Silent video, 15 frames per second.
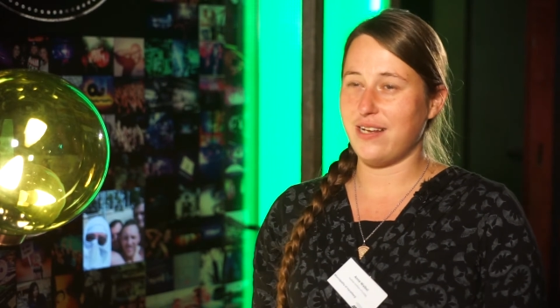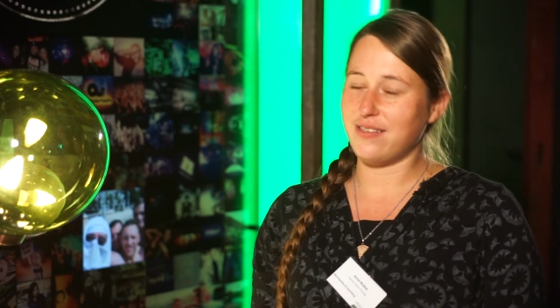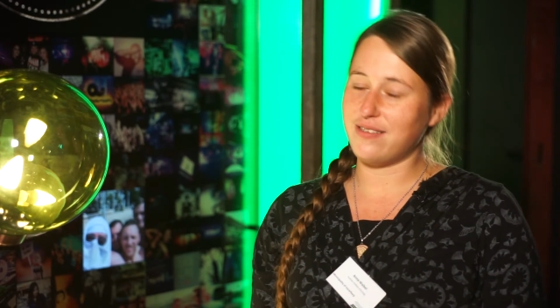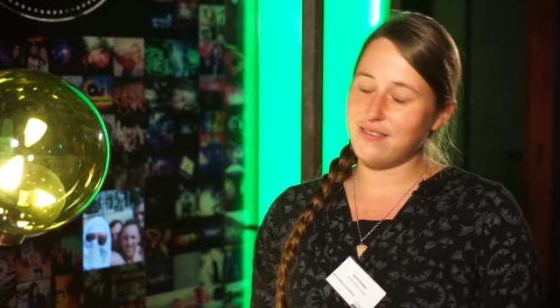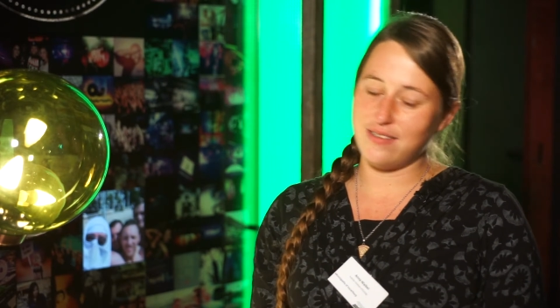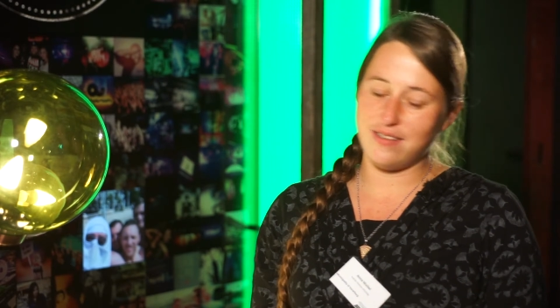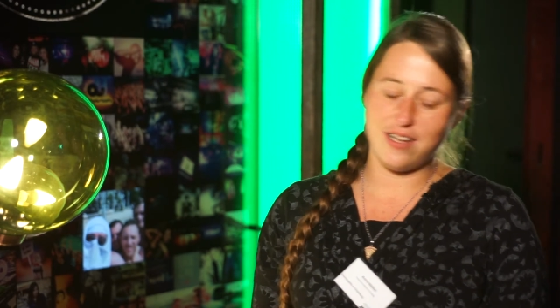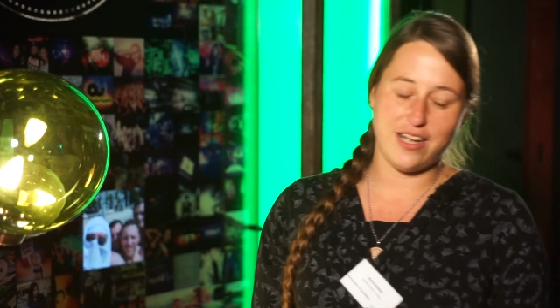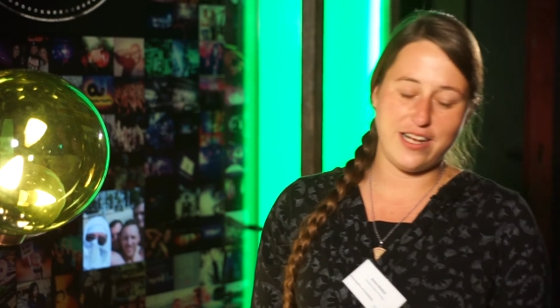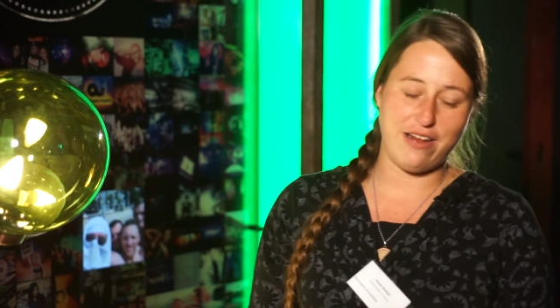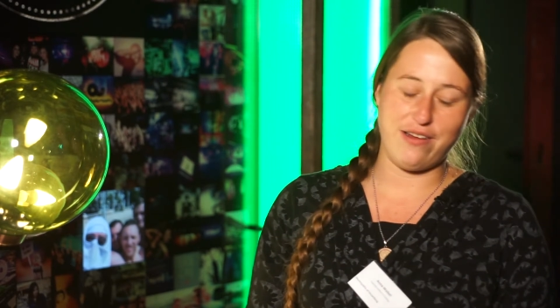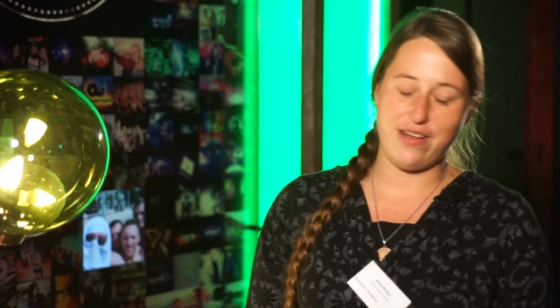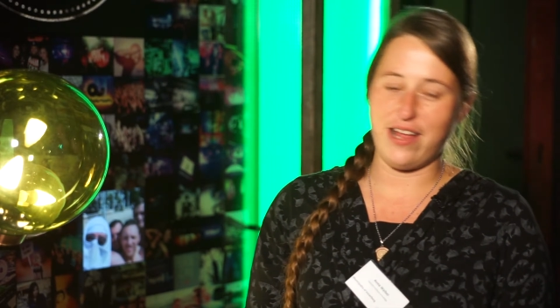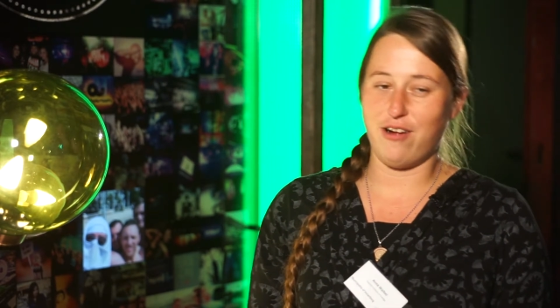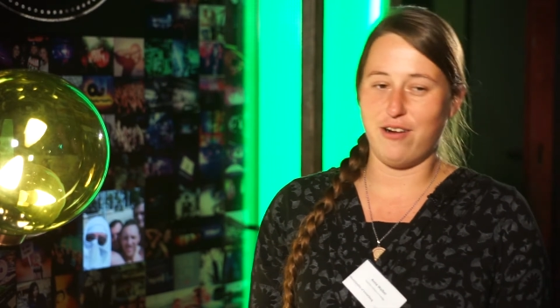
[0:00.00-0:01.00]
It's not
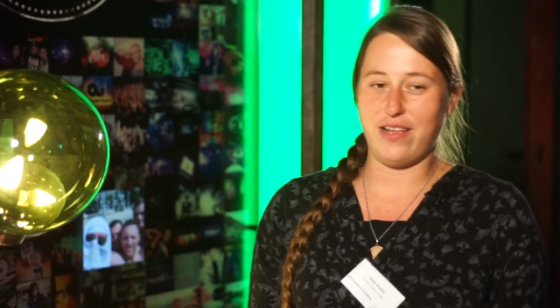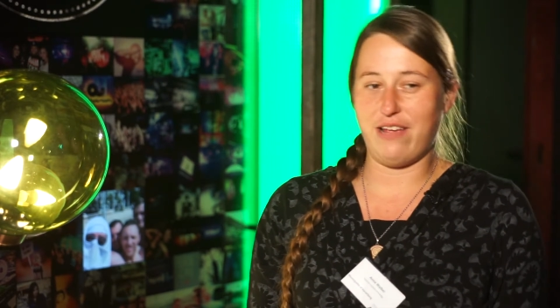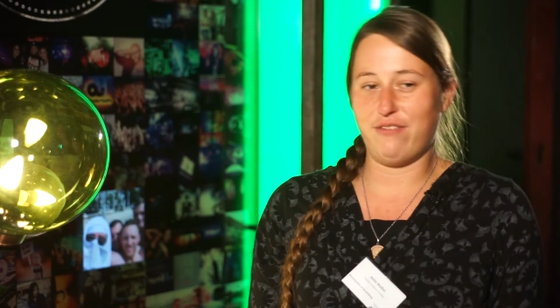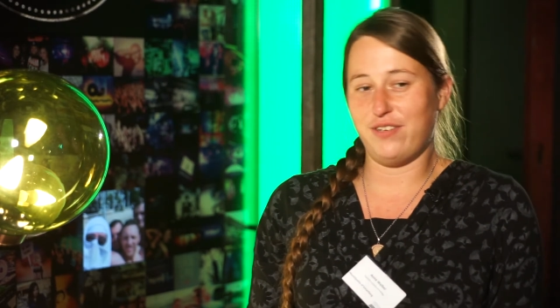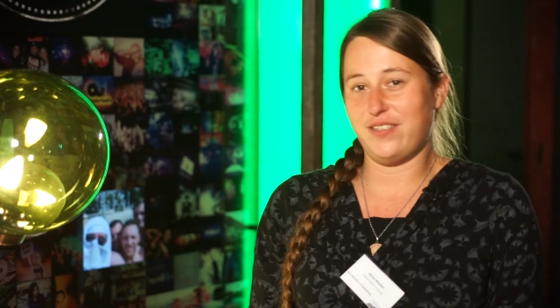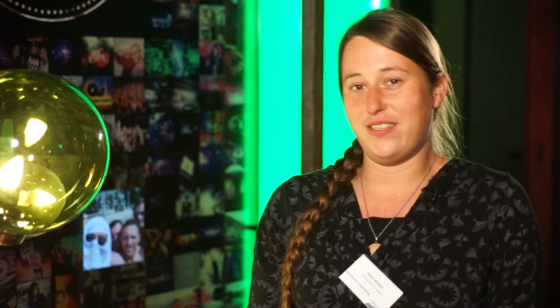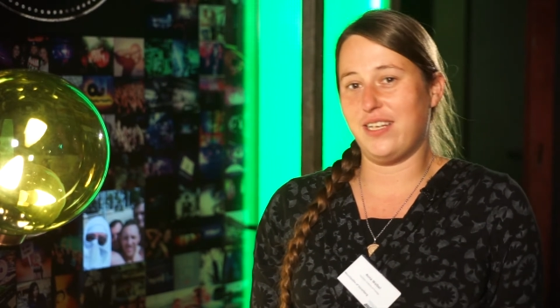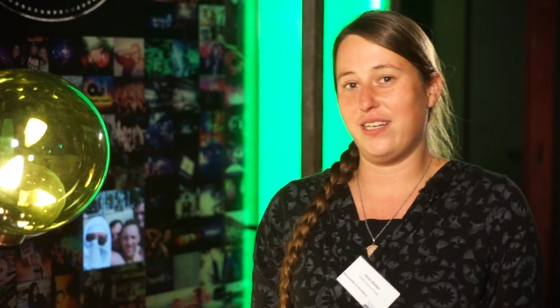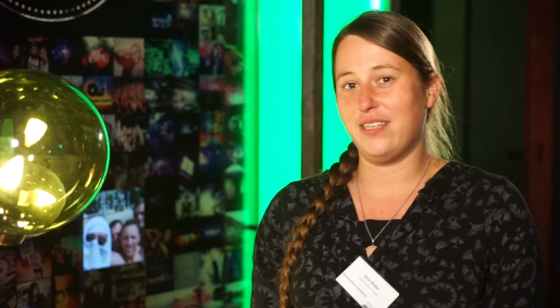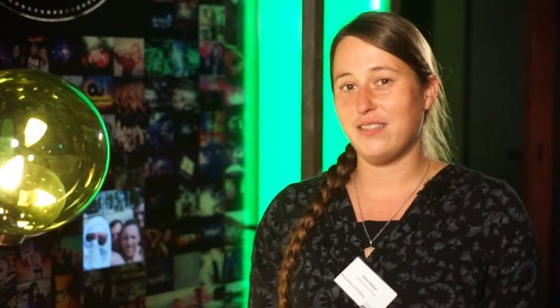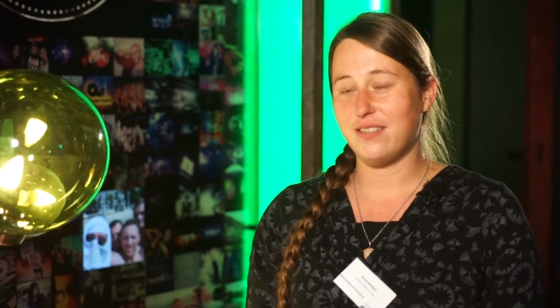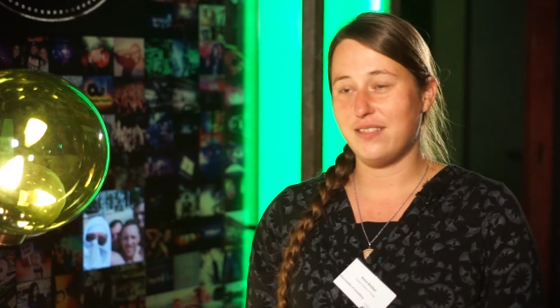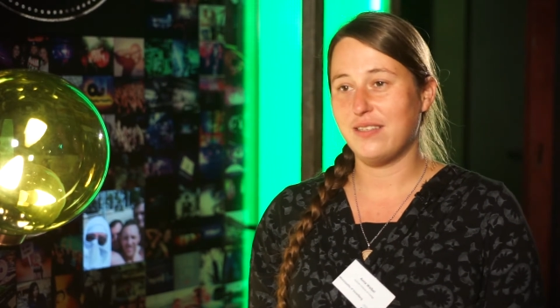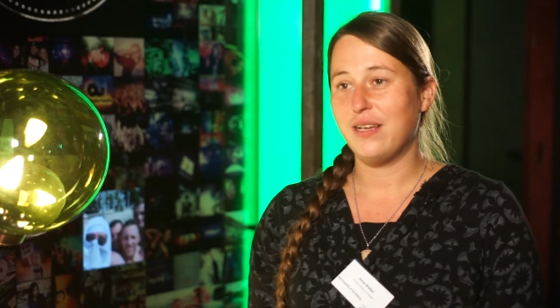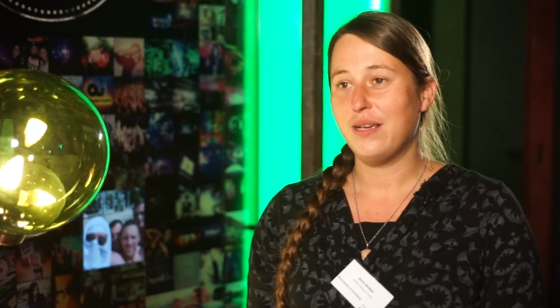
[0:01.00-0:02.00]
everything
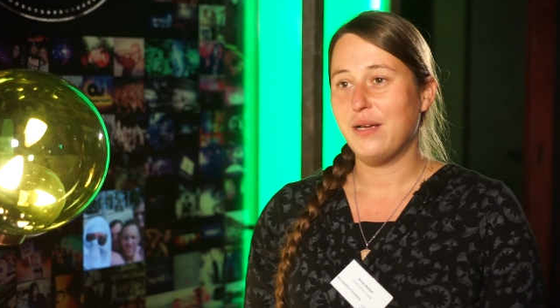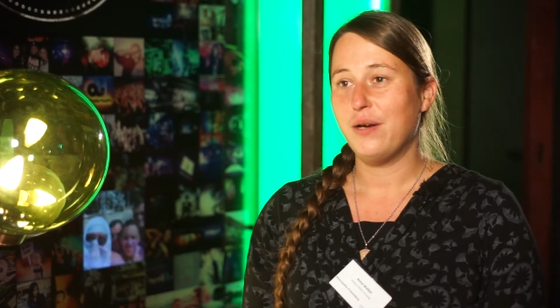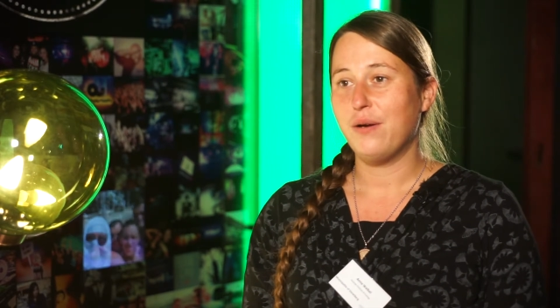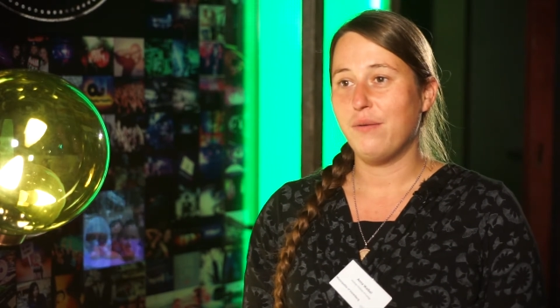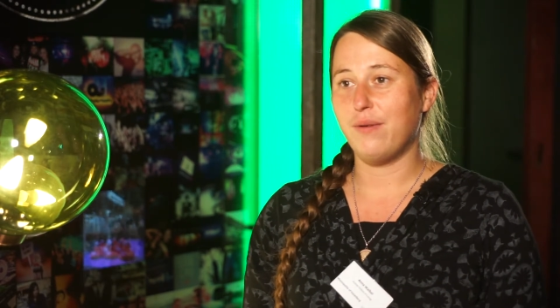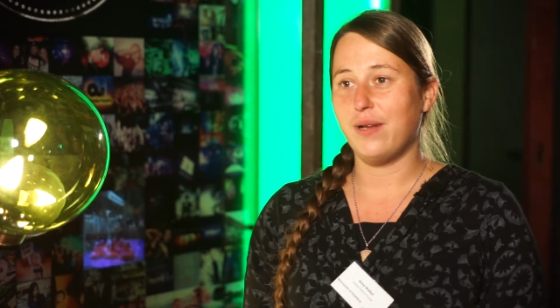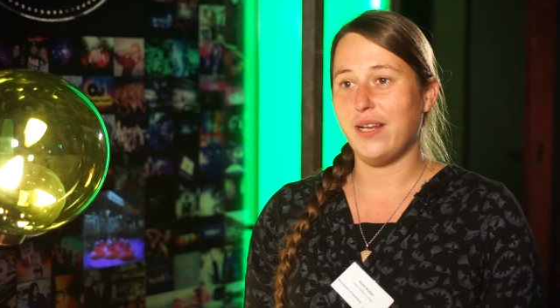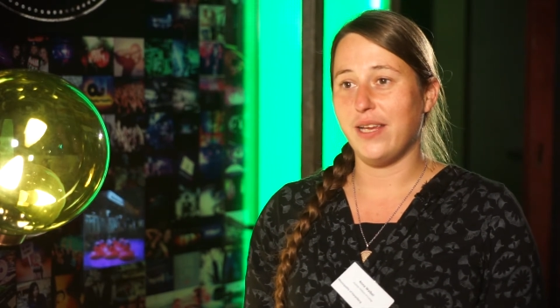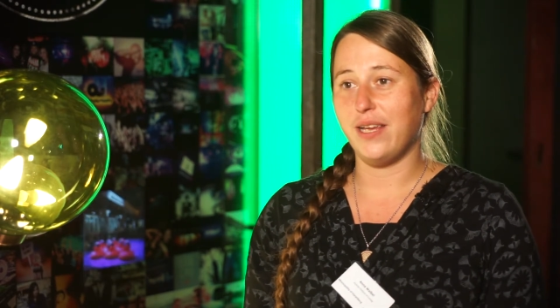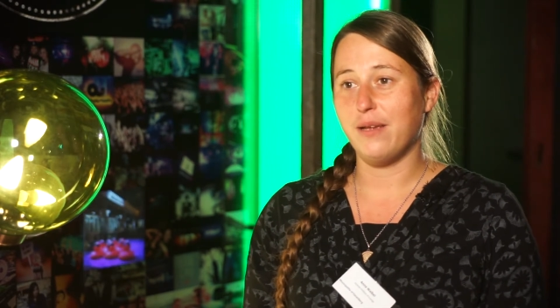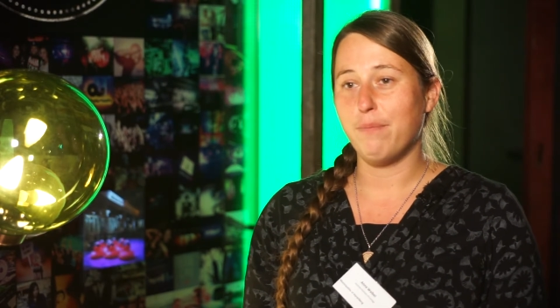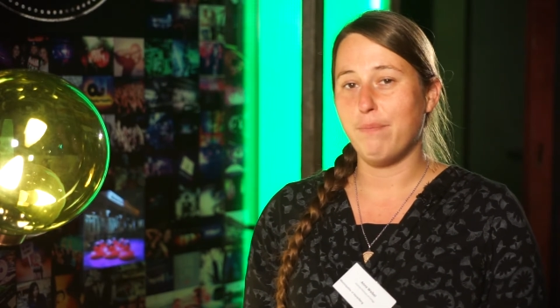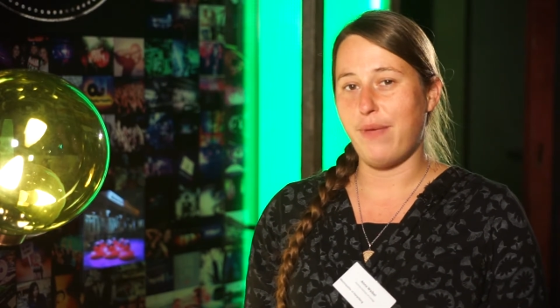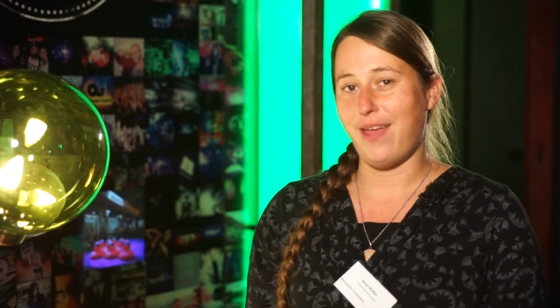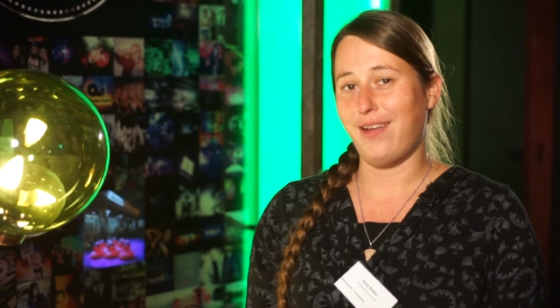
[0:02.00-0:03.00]
is really
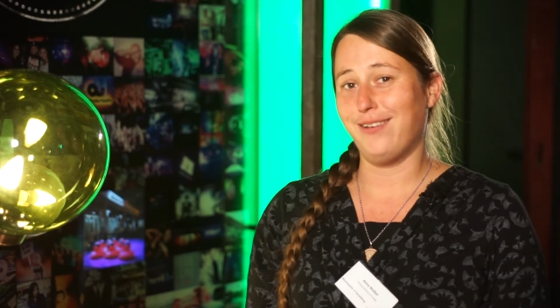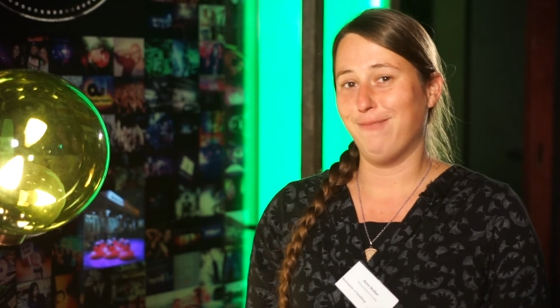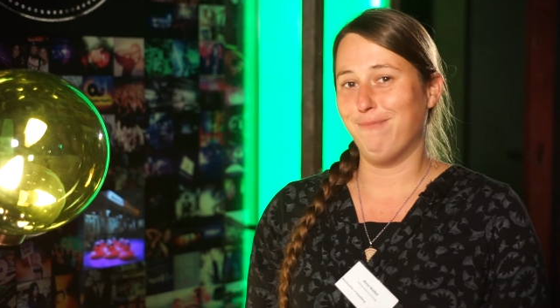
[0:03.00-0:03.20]
bad.